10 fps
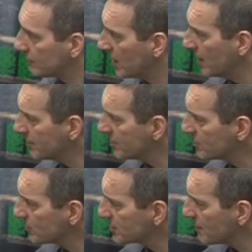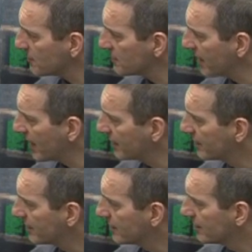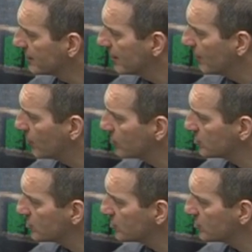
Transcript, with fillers: And this was something that most